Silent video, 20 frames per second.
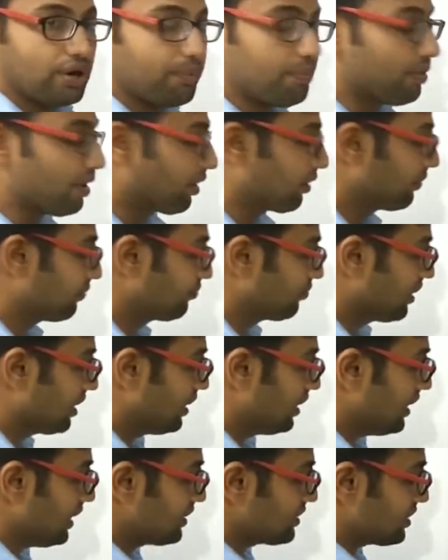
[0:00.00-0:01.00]
number.
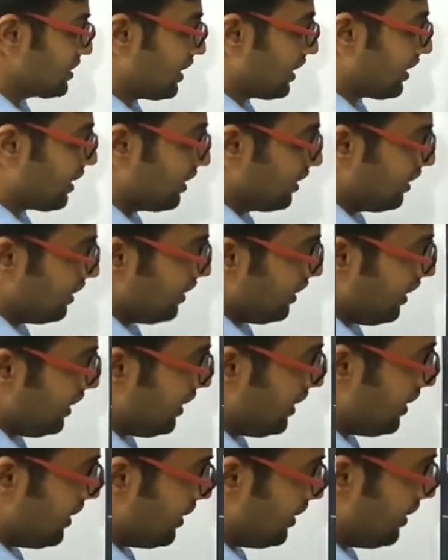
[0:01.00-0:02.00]
Let's take
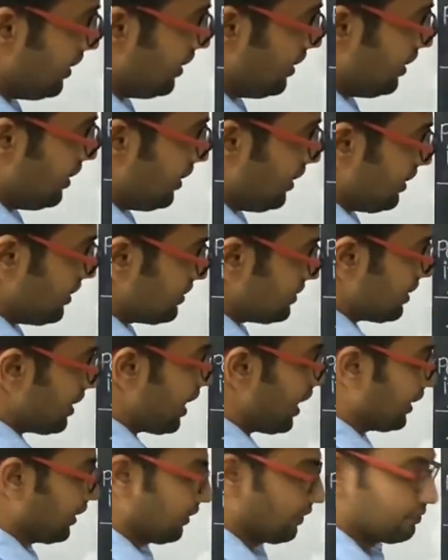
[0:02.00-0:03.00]
a as a
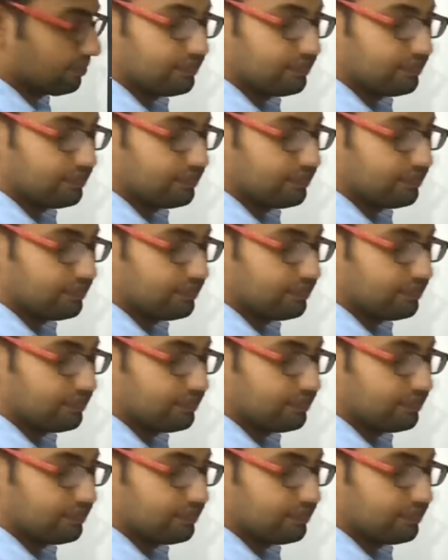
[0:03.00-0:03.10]
9.